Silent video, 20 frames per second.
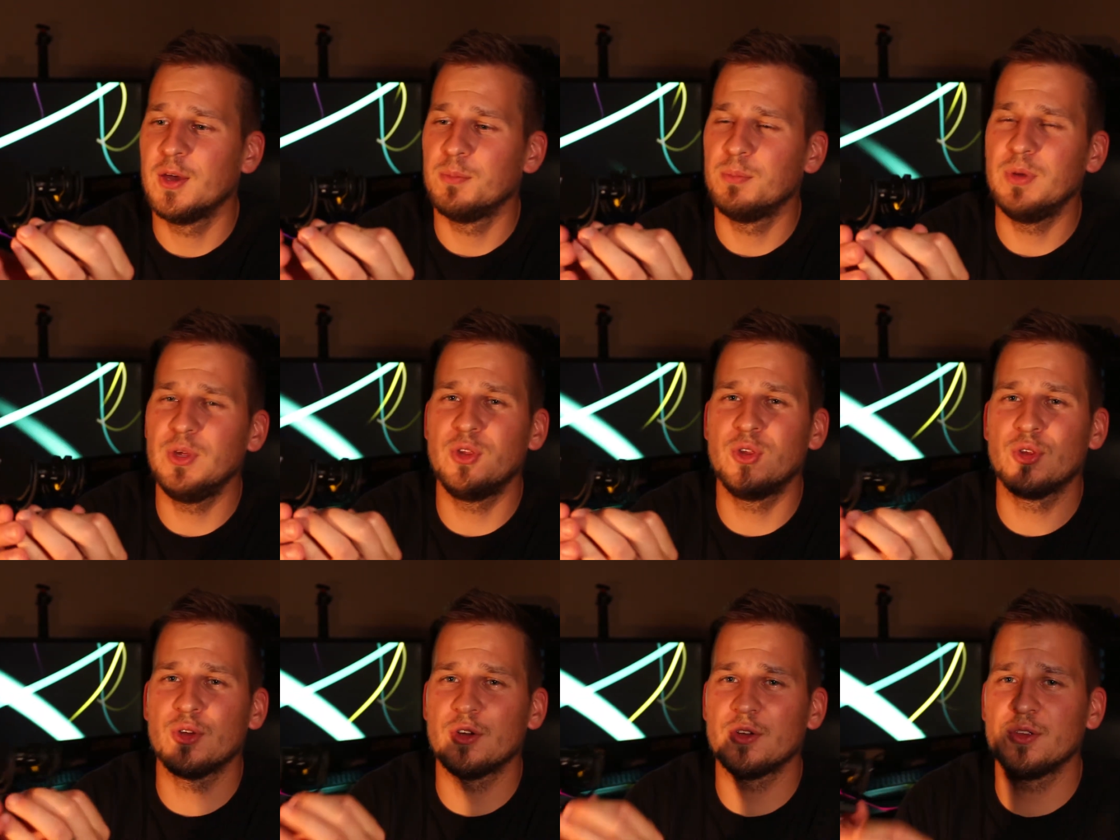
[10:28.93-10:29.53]
be
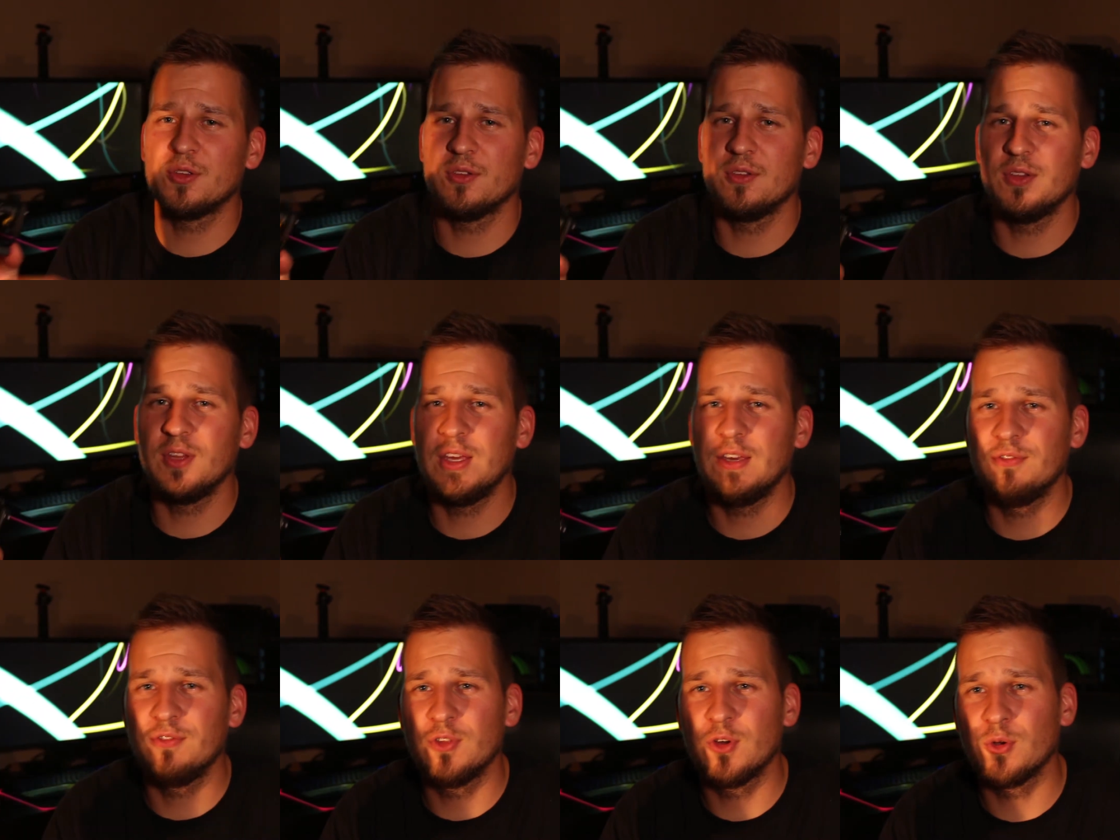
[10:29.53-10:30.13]
sure to
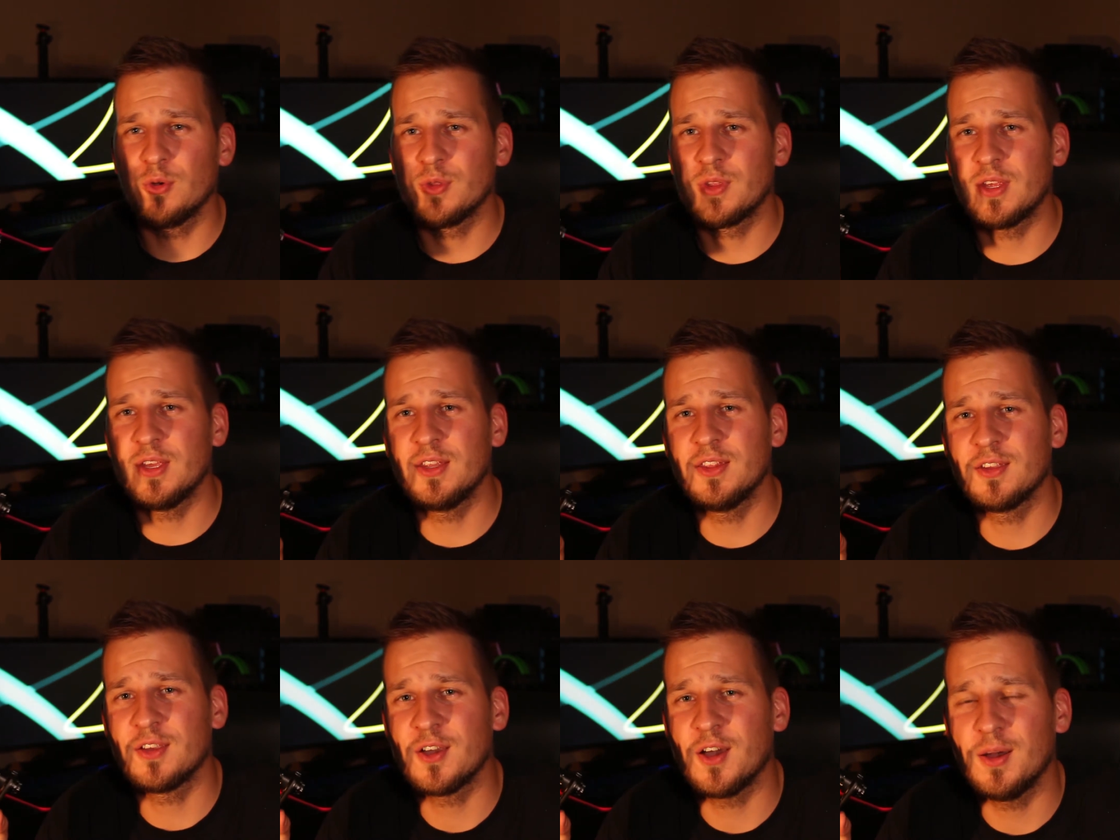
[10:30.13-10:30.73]
leave those
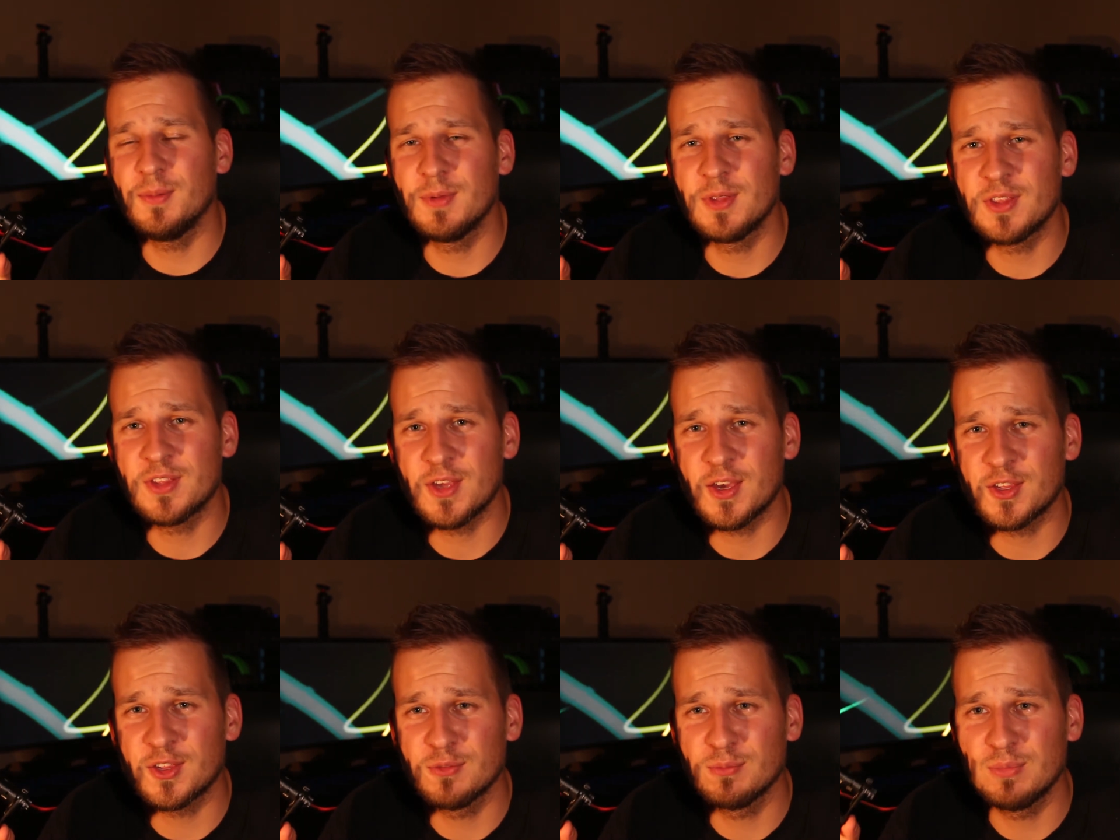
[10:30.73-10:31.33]
in the comment
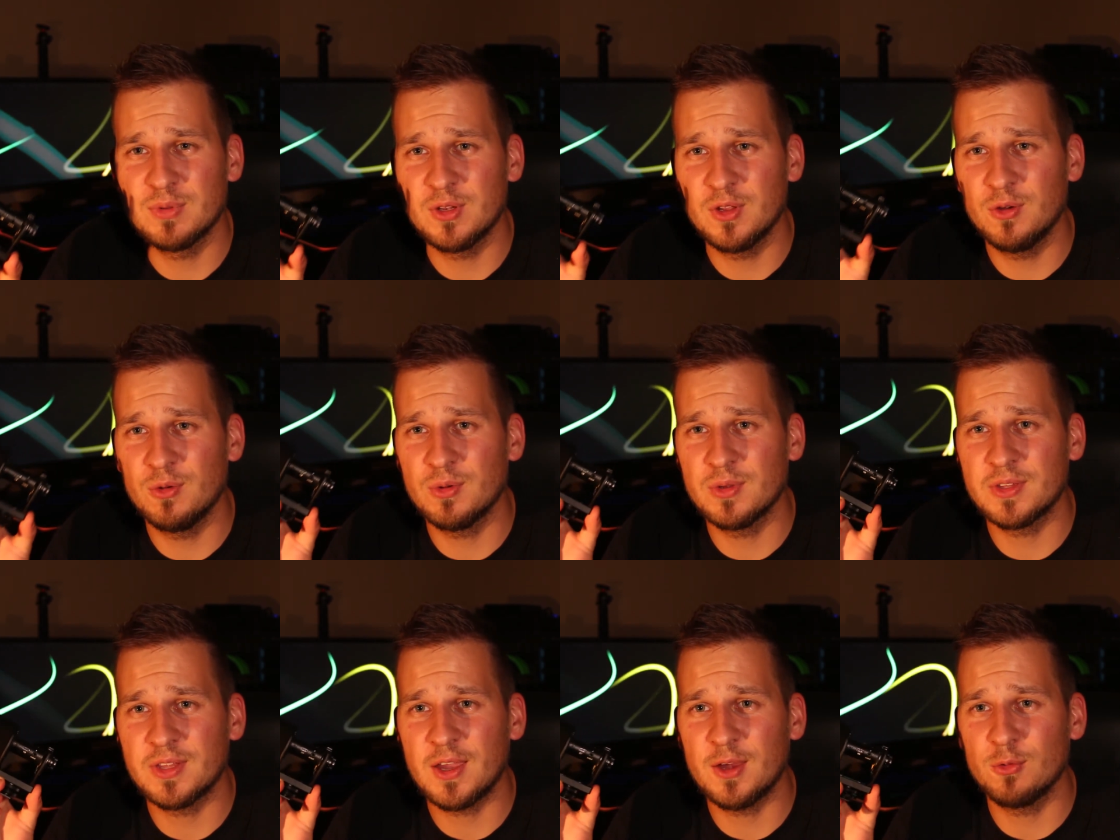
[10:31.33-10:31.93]
section
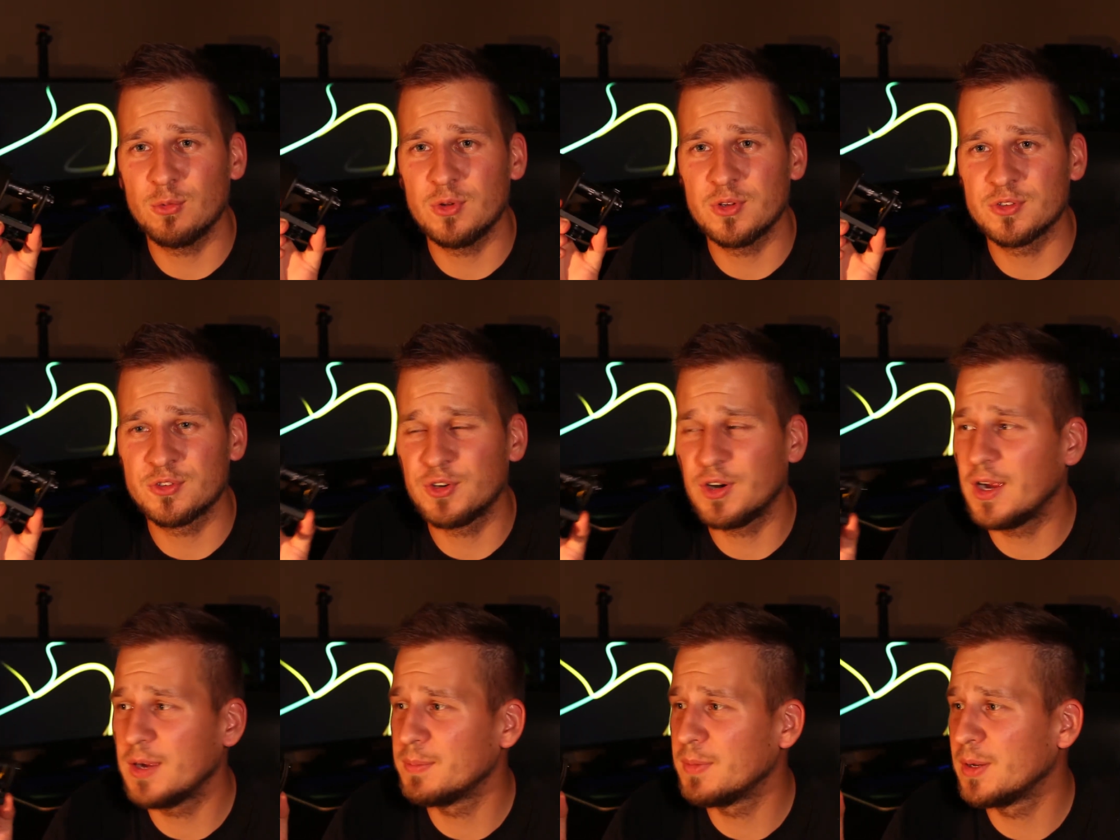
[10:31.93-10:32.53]
below, and I will
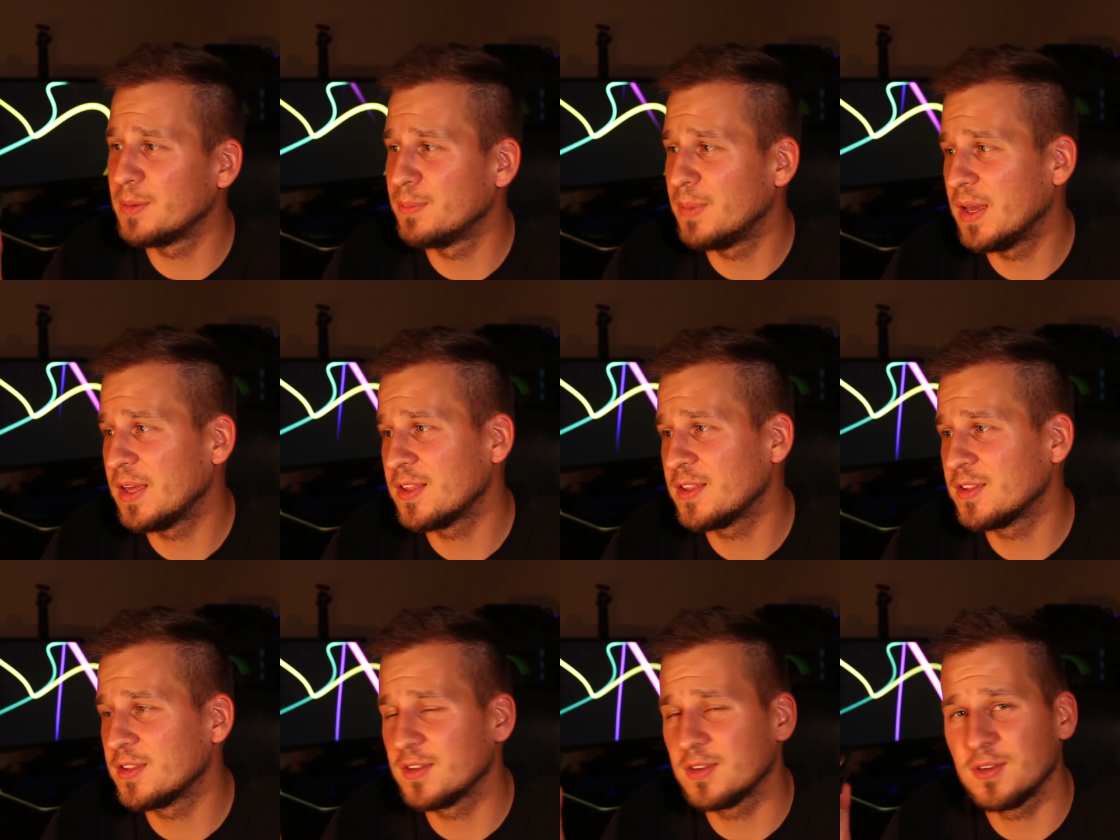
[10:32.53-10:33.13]
try my
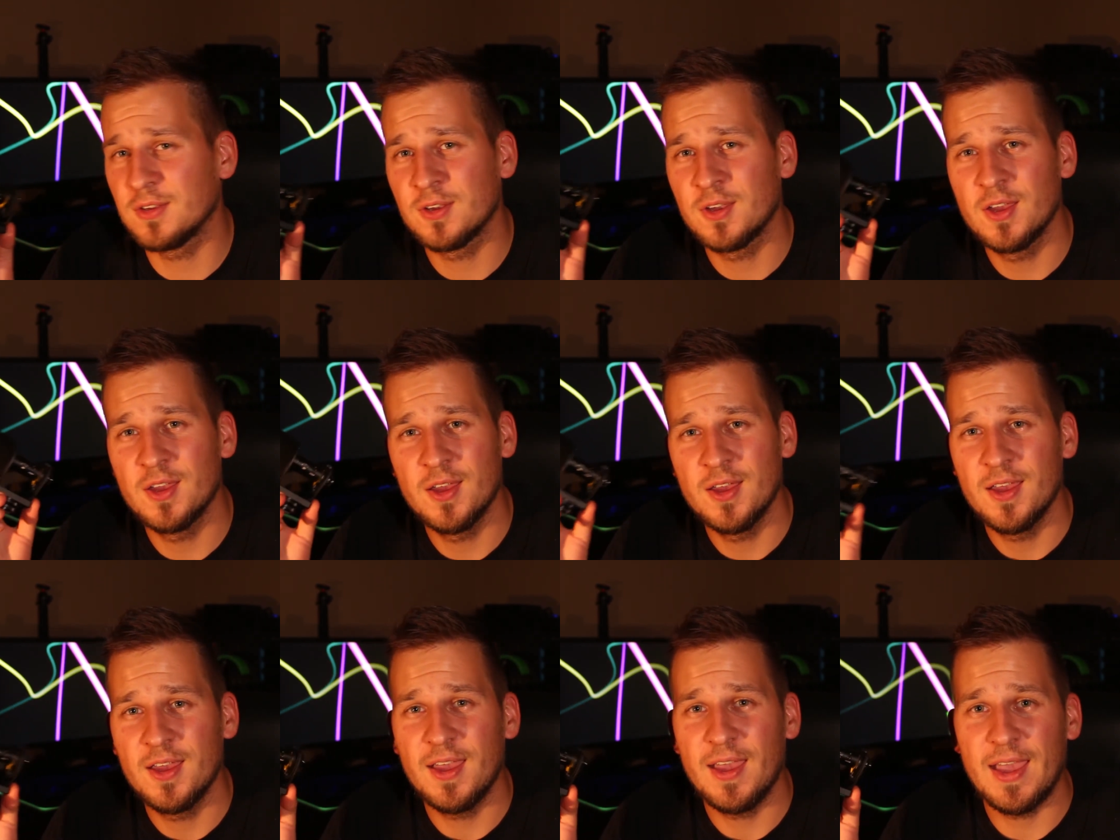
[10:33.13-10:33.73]
best to
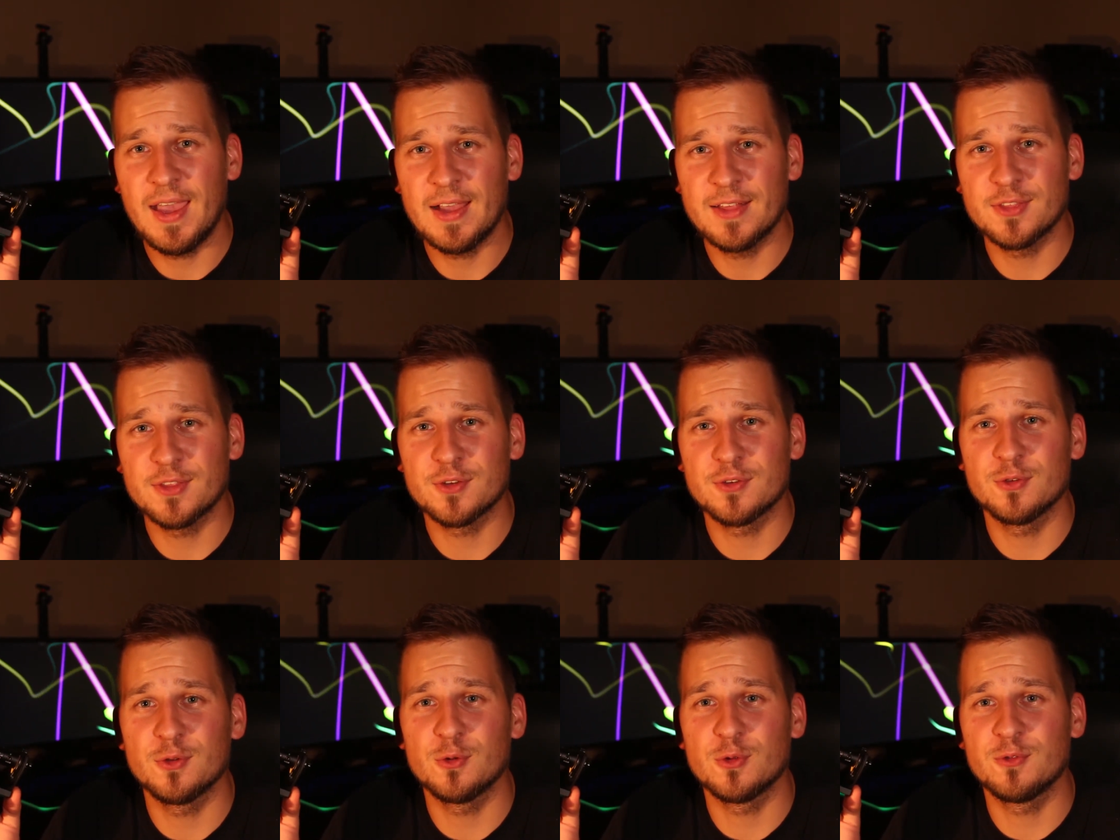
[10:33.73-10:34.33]
answer
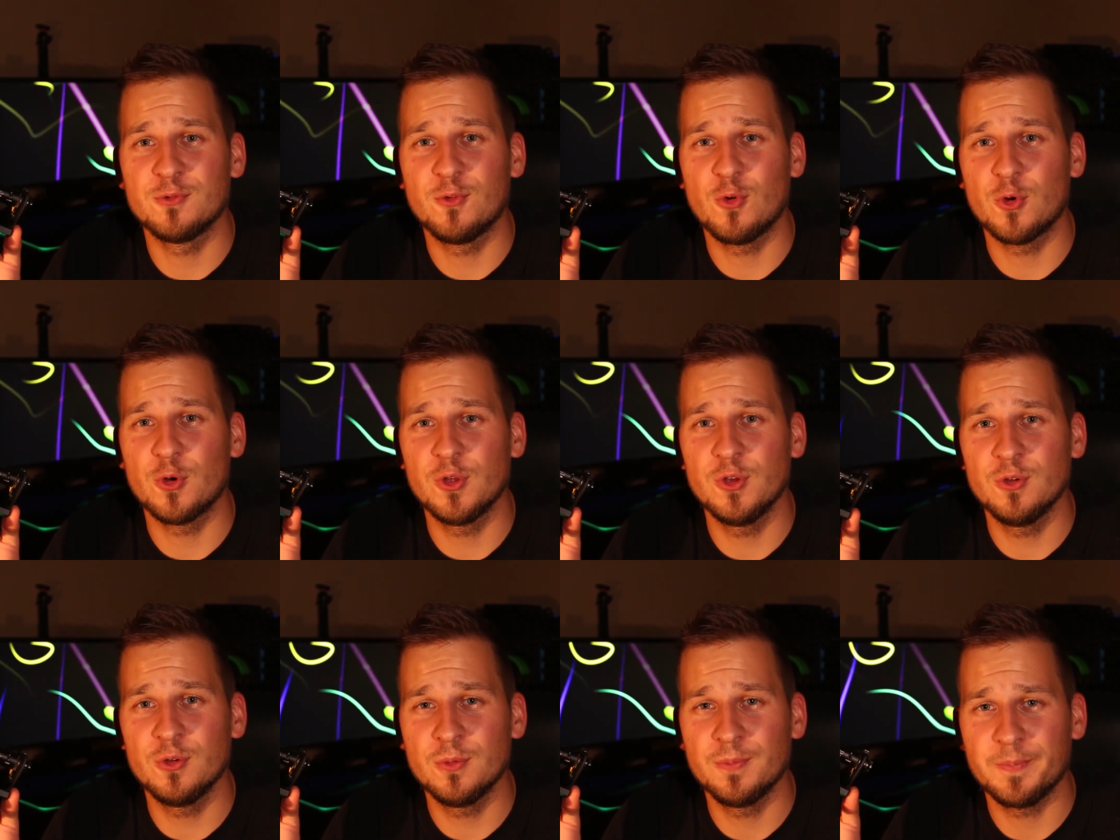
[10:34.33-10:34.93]
those for
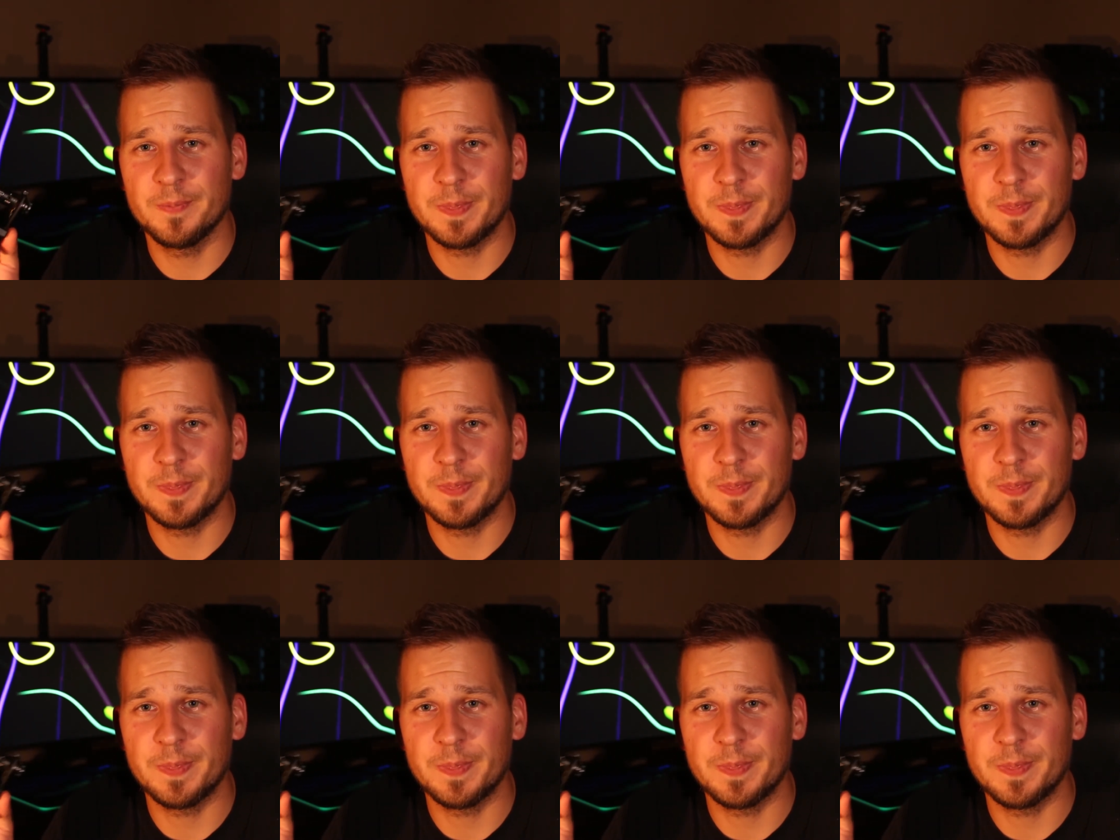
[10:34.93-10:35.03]
you